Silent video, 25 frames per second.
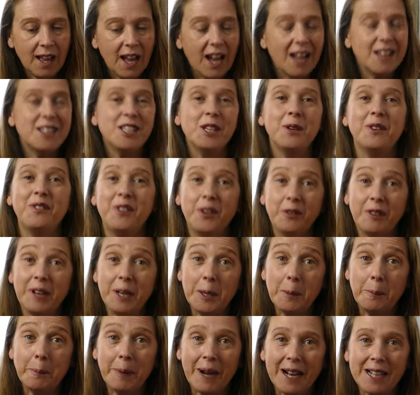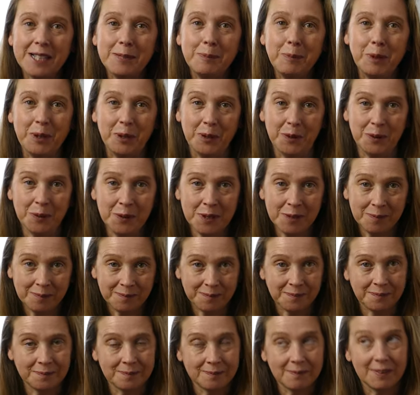And so if you're in a bad mood,
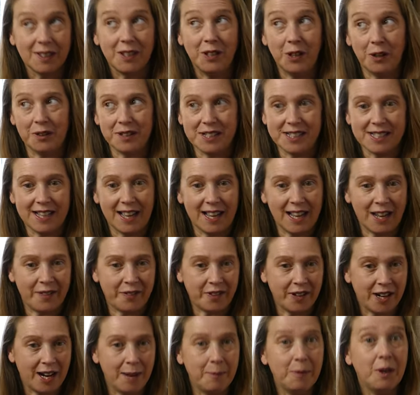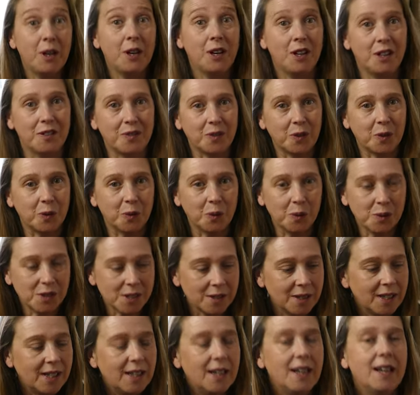not that I ever am, of
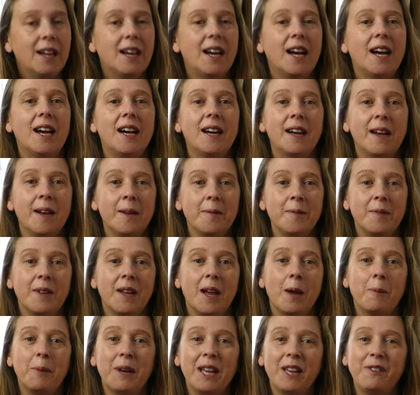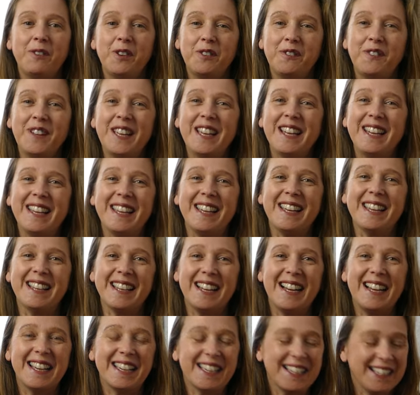course, but if you're feeling
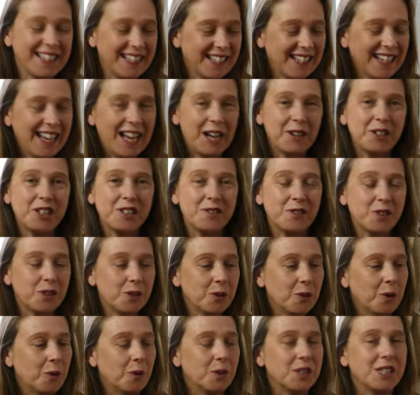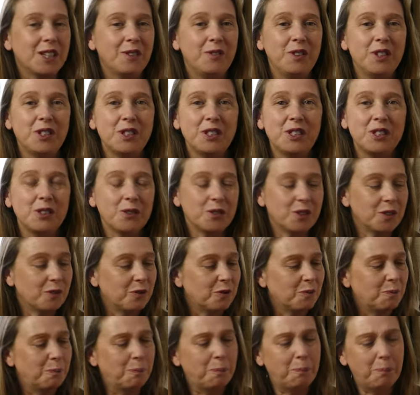like a little out of sorts, if you sort
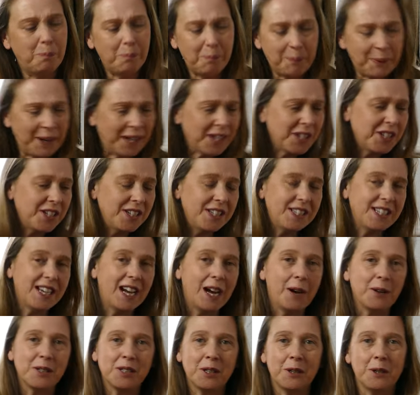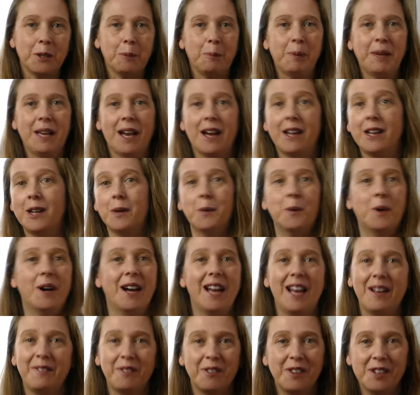of bash it out on the piano,
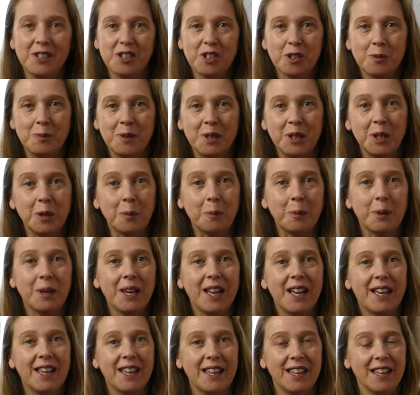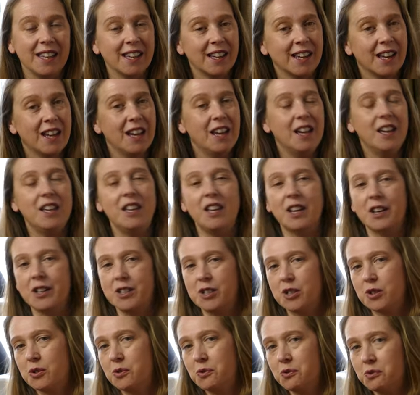whatever instrument you're playing, you can
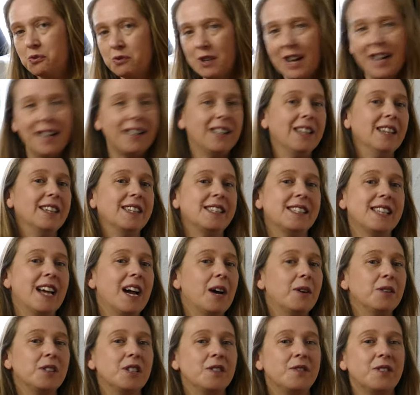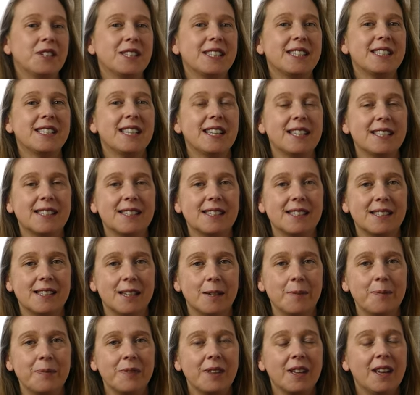just rattle it out of your
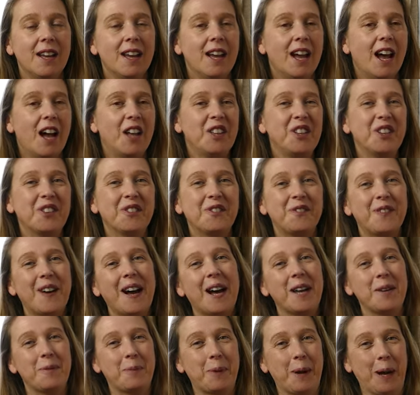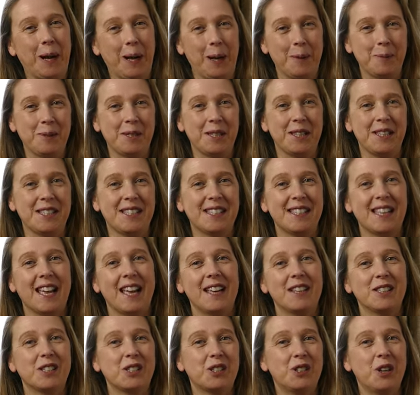system, and you'll find perhaps that the
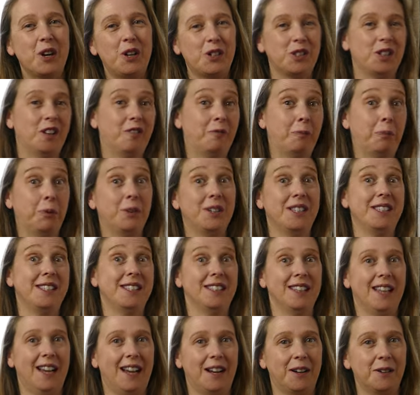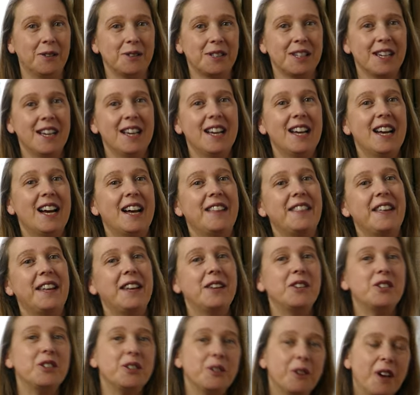scales start off pretty loud, and then
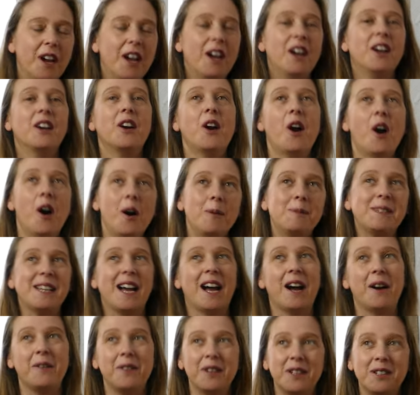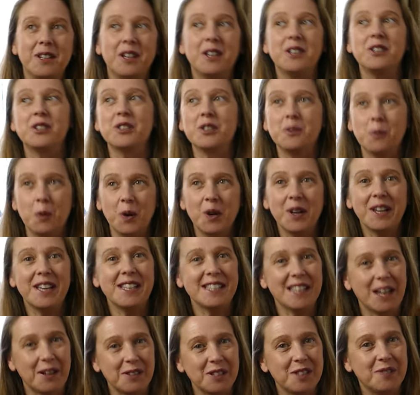as you calm down and just work
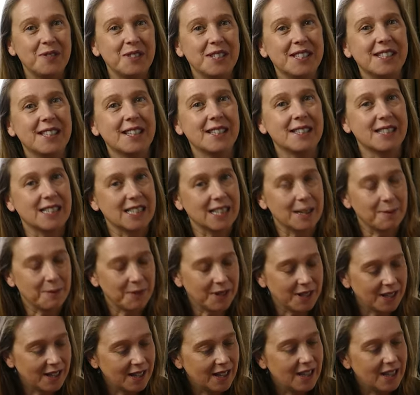it out of your system,